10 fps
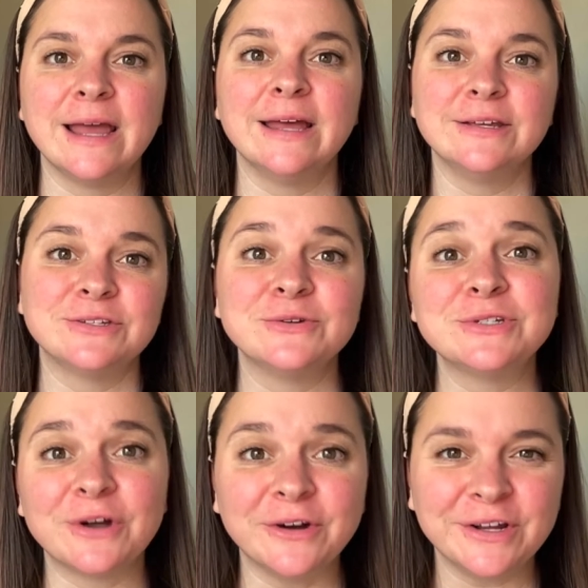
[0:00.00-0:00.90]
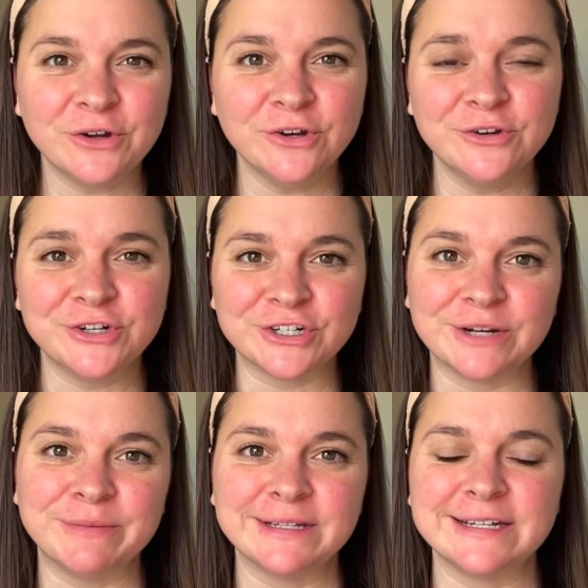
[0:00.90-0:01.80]
So starting your nutrition
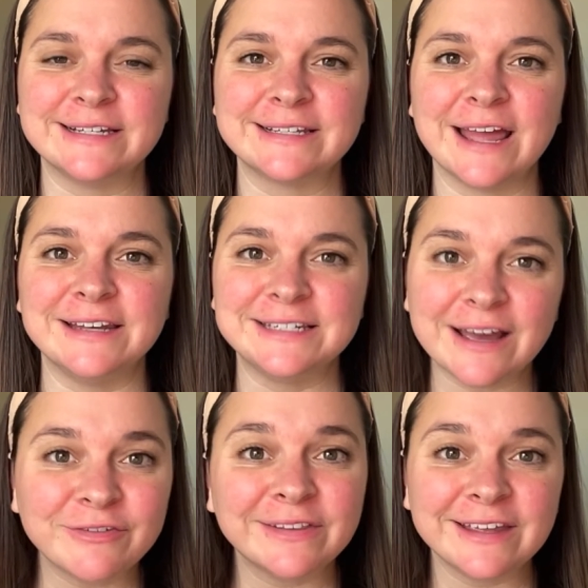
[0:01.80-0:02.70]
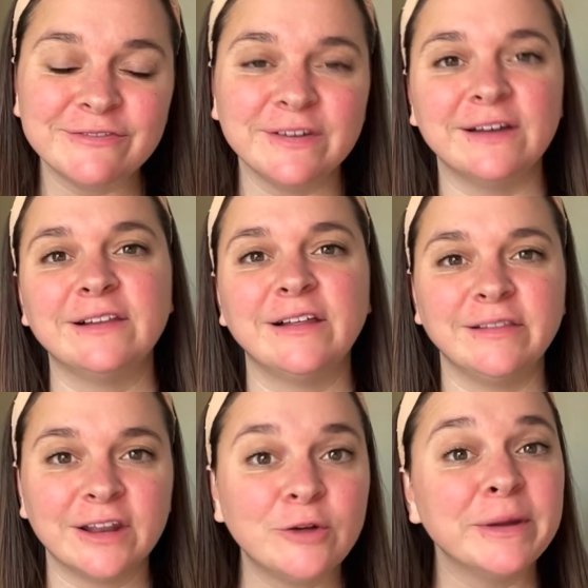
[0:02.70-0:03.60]
business can definitely feel a
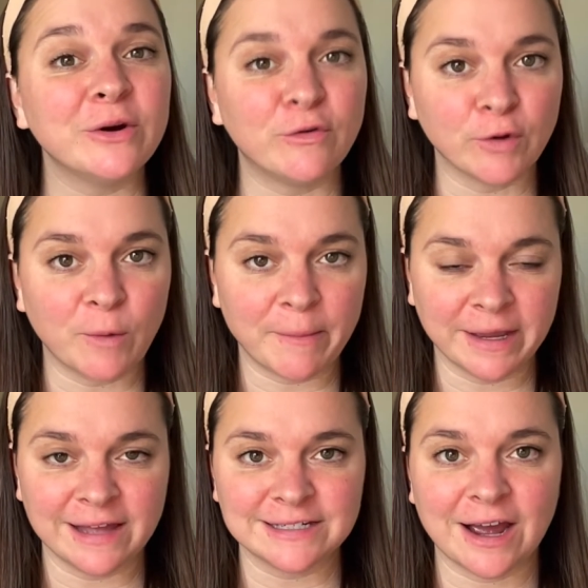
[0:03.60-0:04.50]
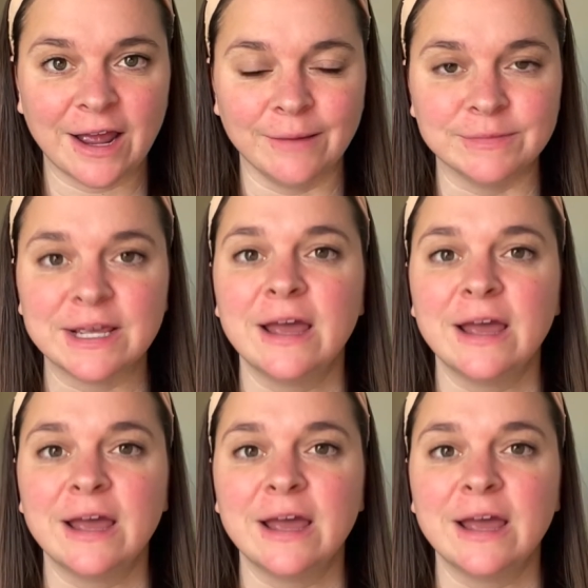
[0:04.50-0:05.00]
little bit overwhelming at times